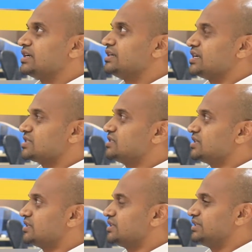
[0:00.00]
does
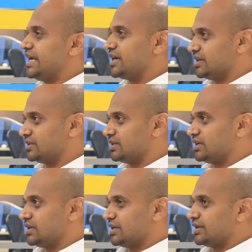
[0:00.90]
the data
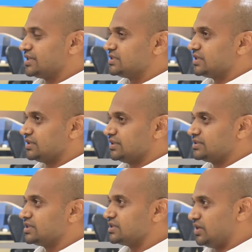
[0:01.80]
is
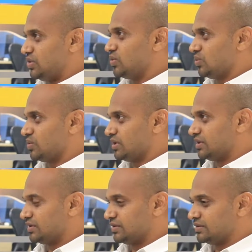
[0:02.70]
the new
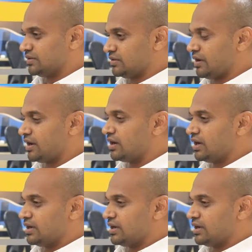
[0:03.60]
oil?